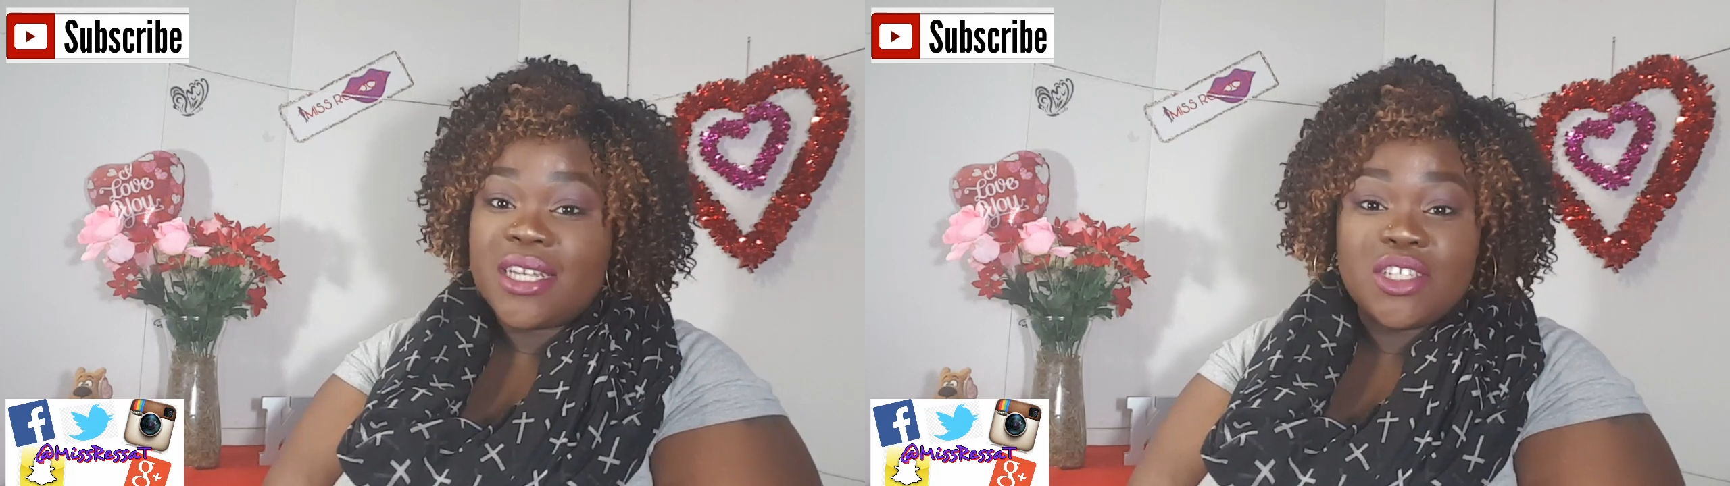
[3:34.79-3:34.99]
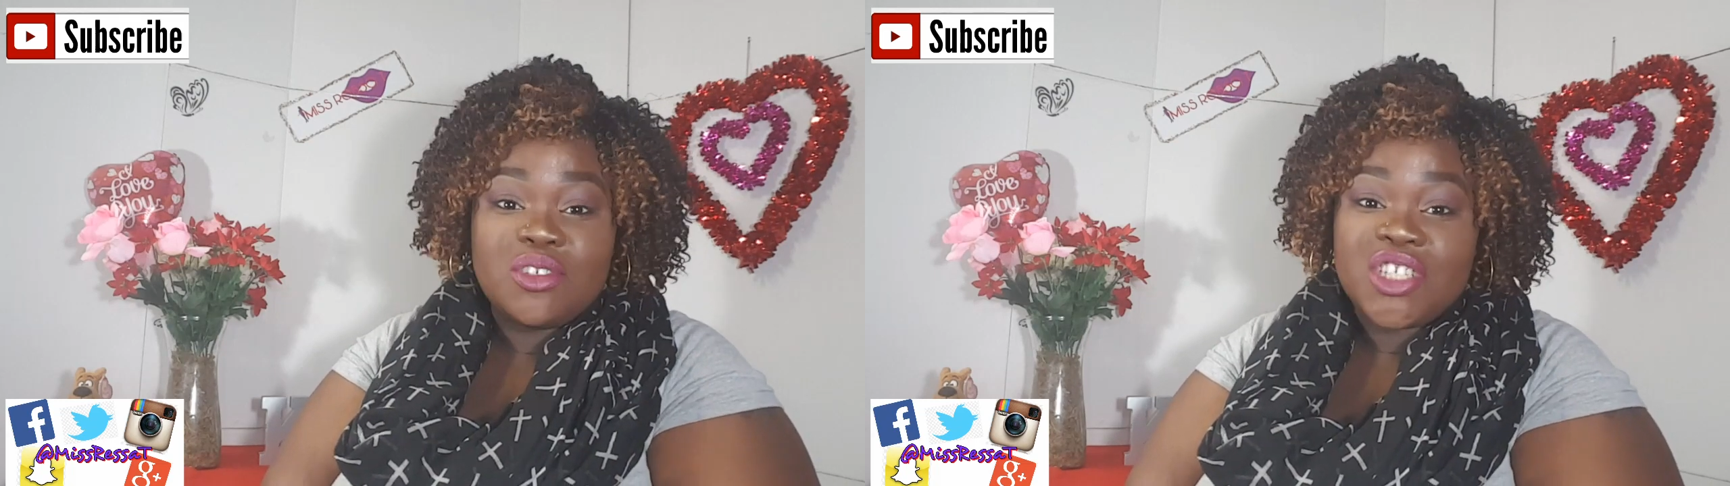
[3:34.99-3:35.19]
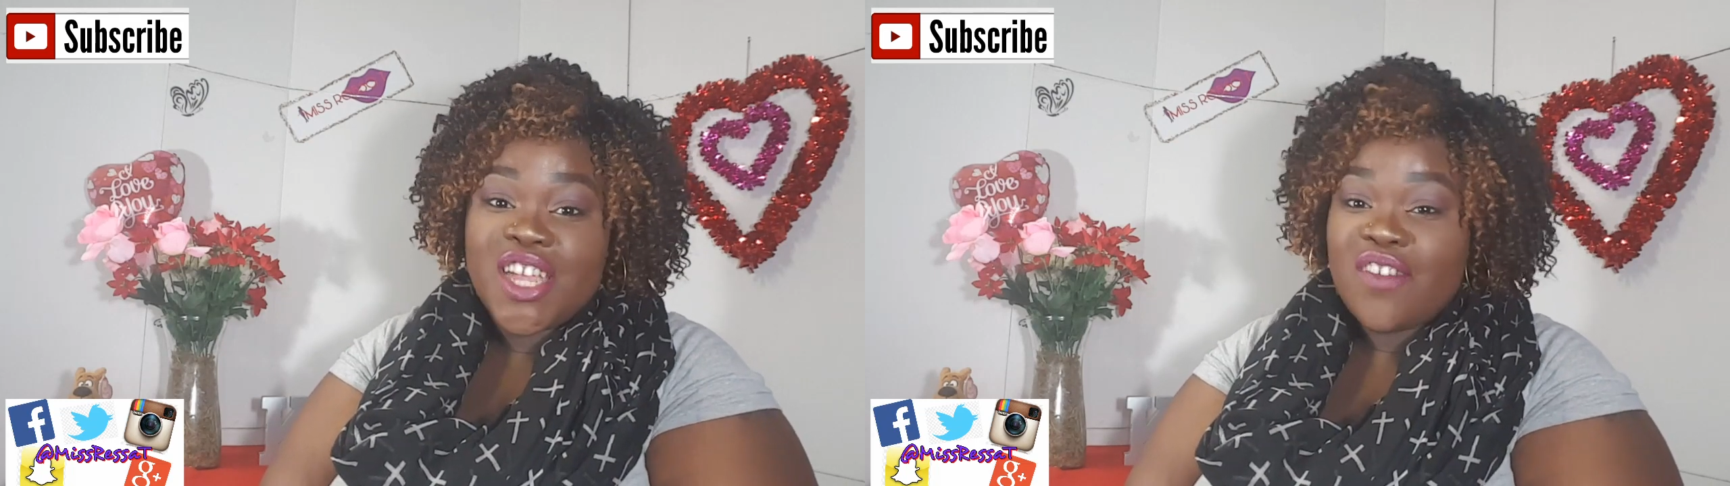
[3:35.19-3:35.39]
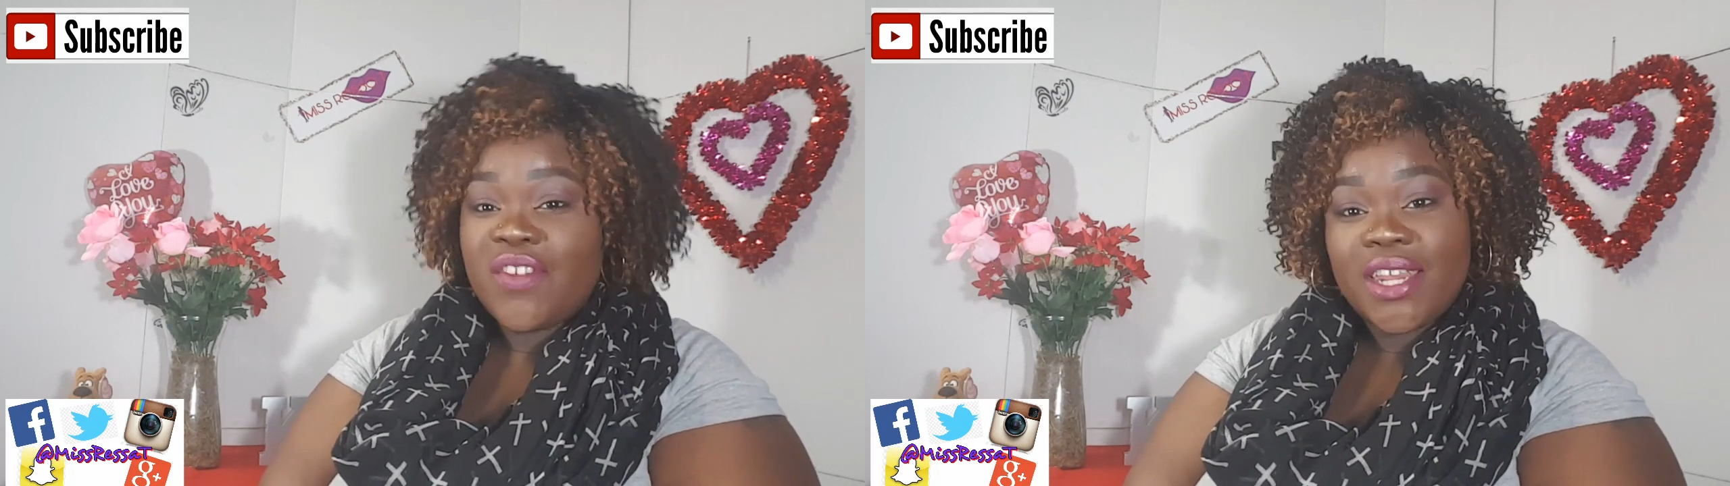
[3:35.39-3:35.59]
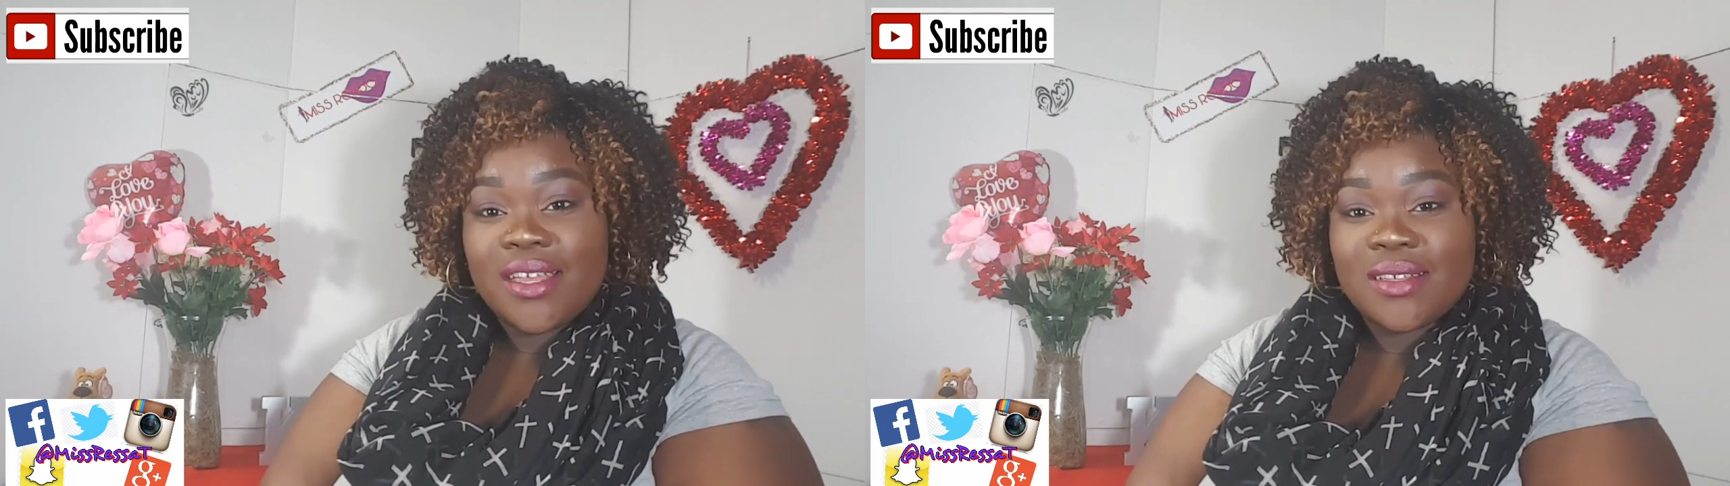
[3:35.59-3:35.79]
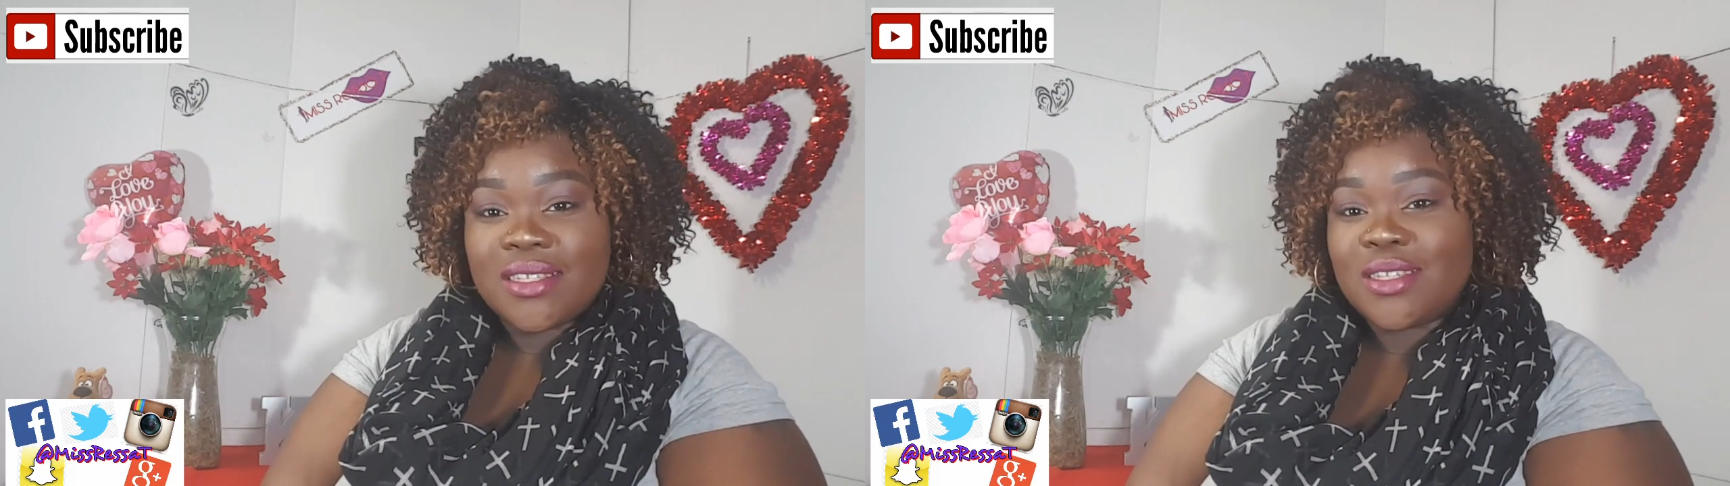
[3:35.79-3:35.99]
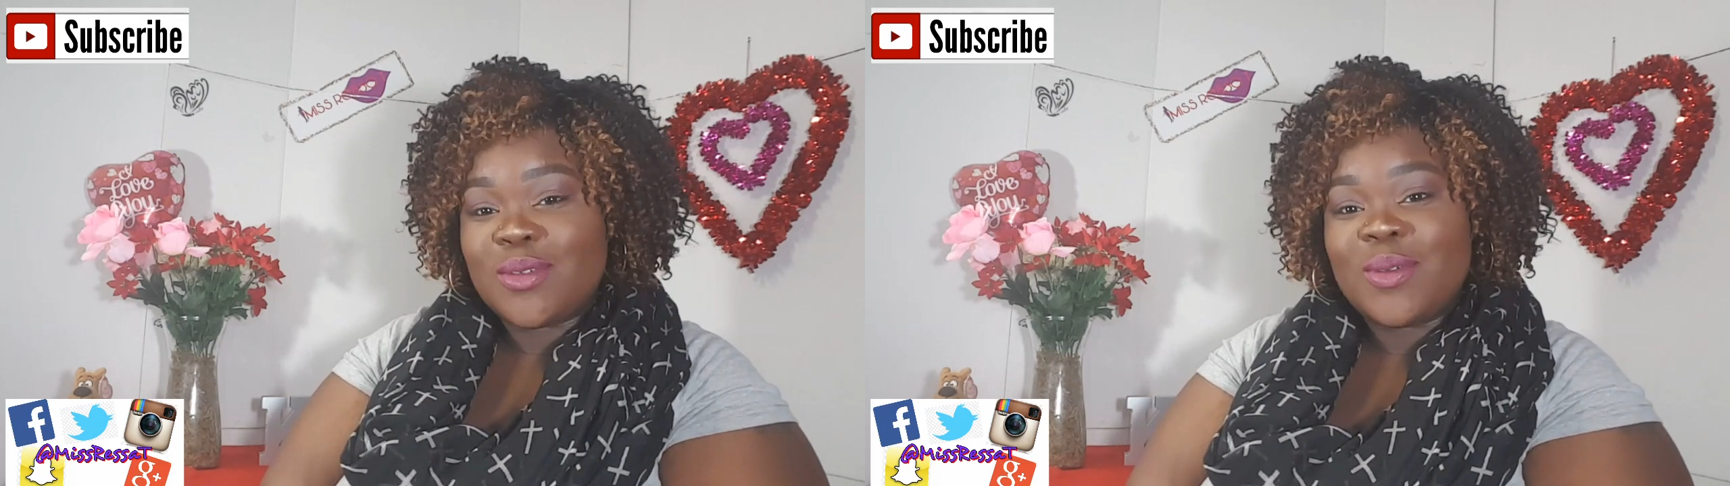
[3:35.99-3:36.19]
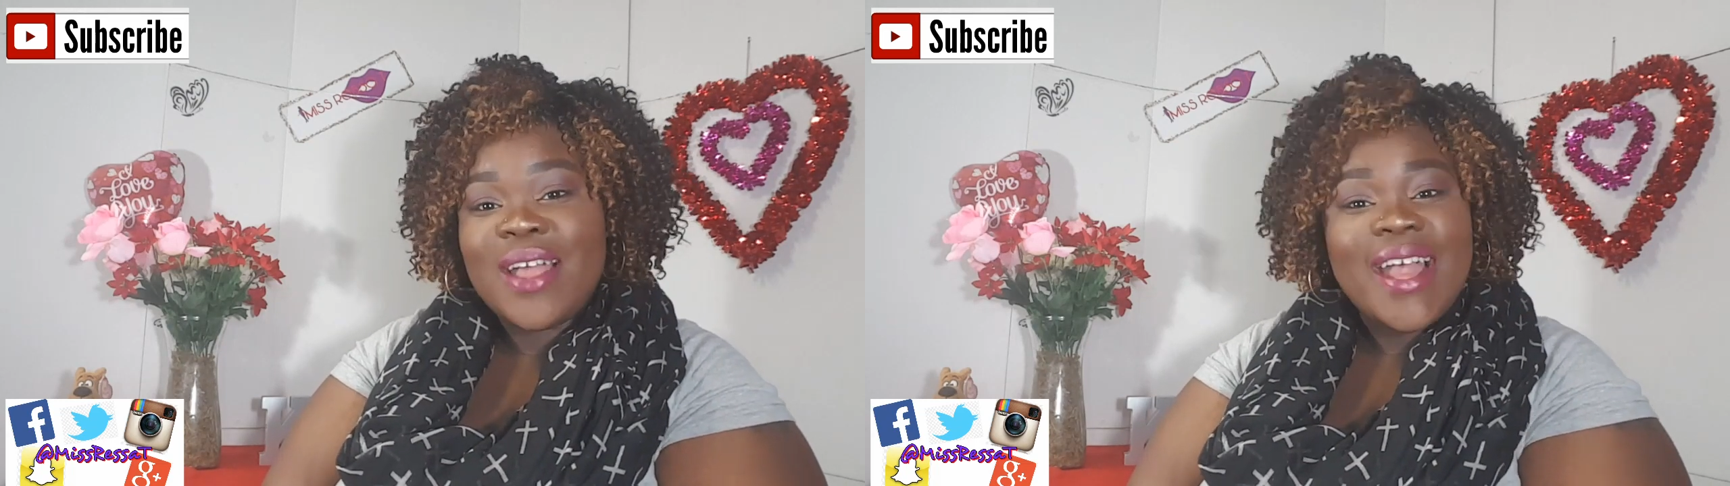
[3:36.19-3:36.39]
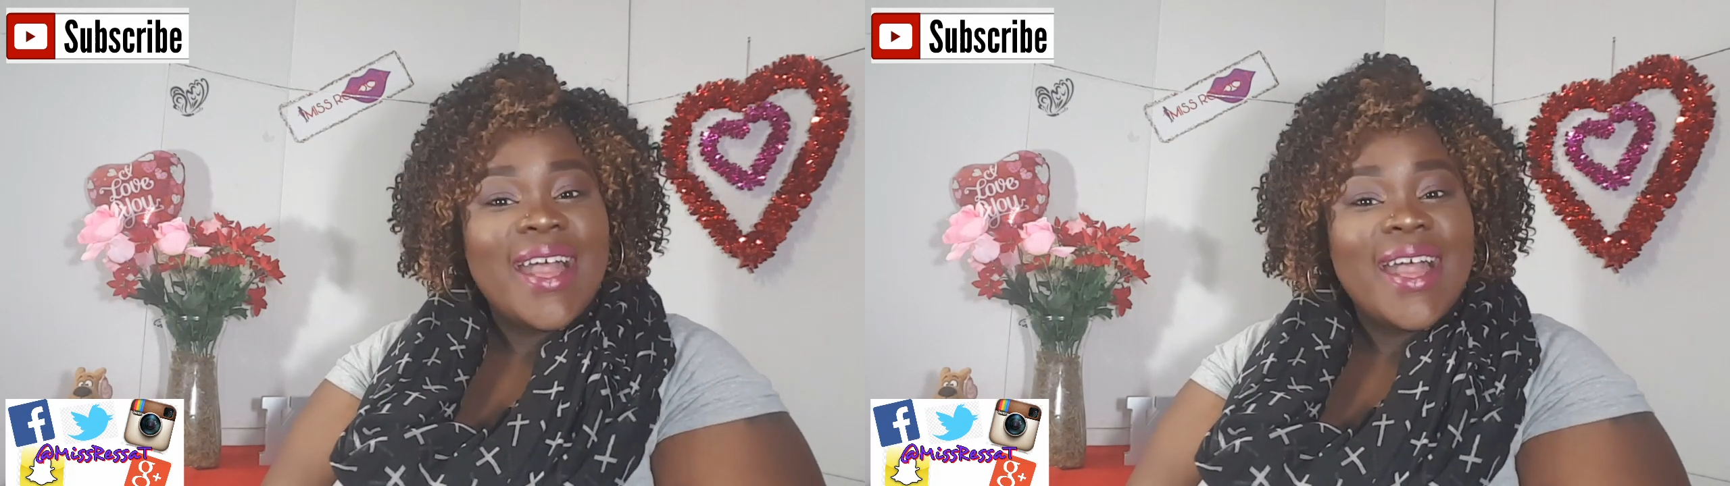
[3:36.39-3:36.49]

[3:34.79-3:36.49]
that you share videos to.